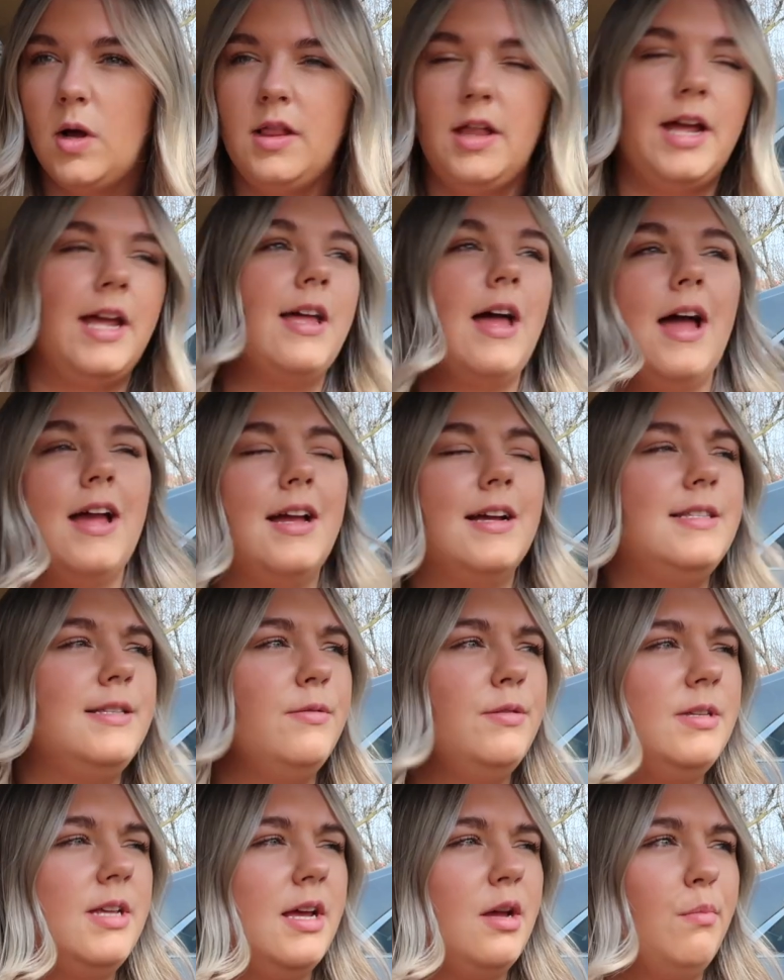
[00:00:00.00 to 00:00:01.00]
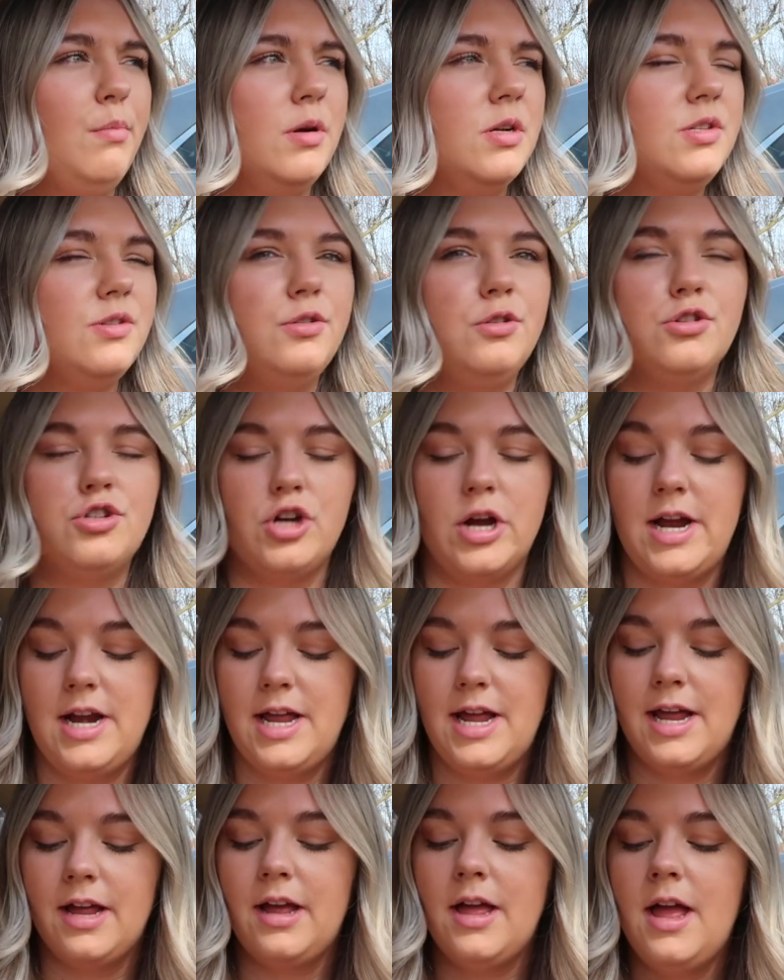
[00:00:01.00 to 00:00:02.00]
or like I guess it was like a personal
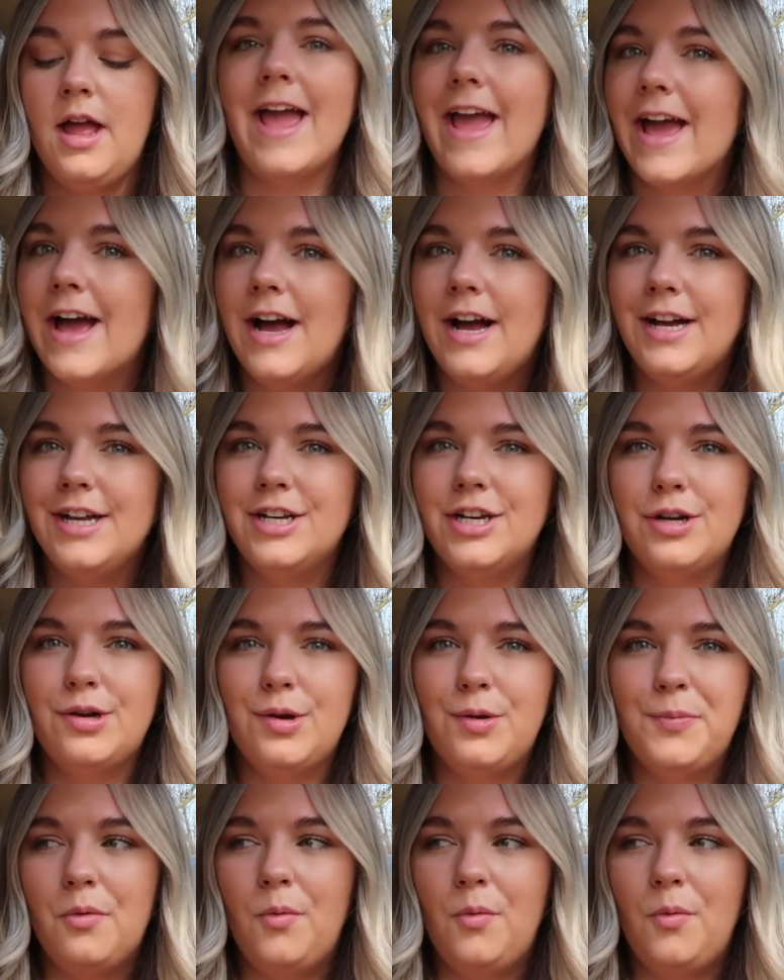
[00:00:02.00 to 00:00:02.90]
training and